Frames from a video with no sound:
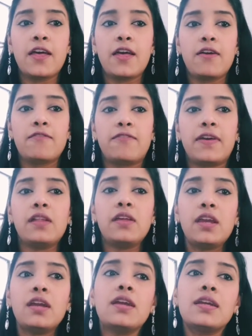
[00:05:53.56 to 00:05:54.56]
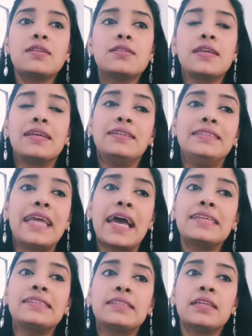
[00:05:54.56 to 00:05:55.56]
failure is,
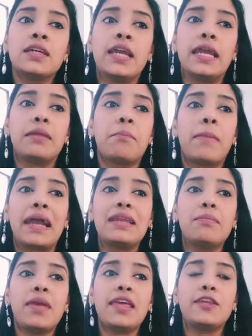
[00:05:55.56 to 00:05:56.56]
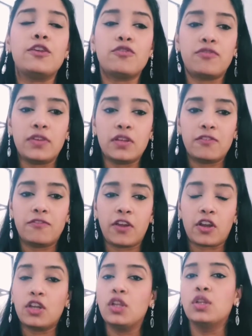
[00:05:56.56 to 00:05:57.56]
yes, it might make you feel
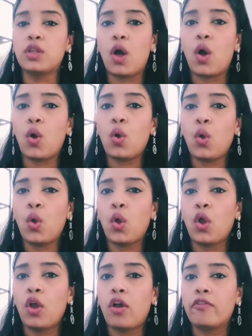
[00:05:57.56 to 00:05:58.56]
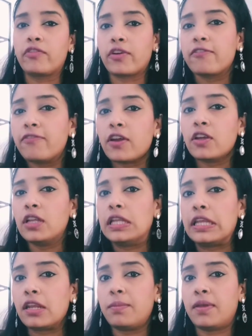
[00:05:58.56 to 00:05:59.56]
very low for a very
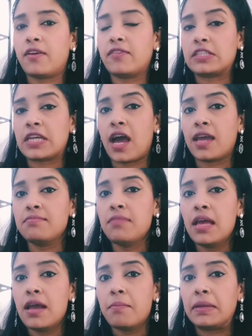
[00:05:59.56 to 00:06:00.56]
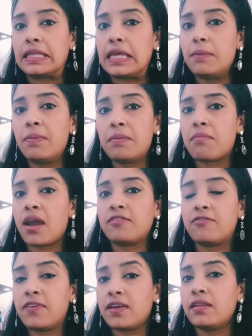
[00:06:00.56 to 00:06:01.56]
little bit of a time, but keep in mind,
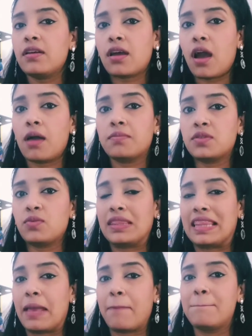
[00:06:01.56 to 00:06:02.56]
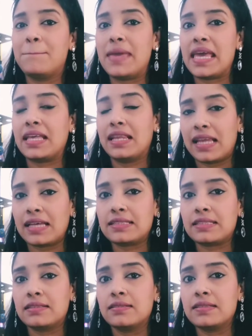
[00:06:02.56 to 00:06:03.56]
failure comes with like big
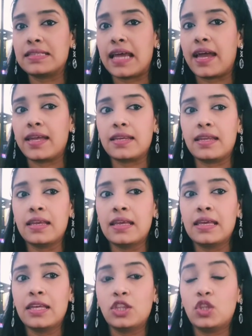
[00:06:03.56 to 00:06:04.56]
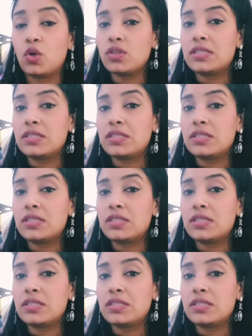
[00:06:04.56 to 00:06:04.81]
lessons, and those